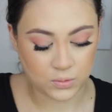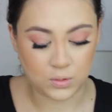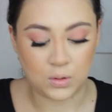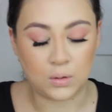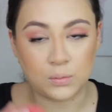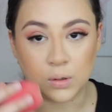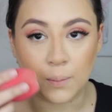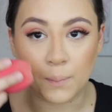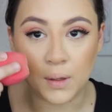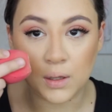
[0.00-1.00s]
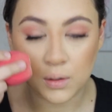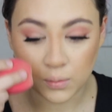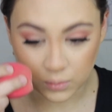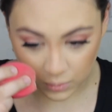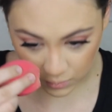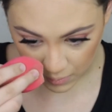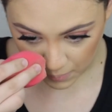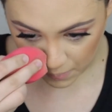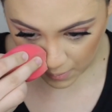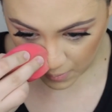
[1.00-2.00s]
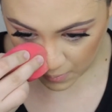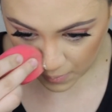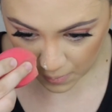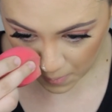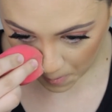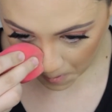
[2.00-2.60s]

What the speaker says: And I'm gonna bake with the same powder.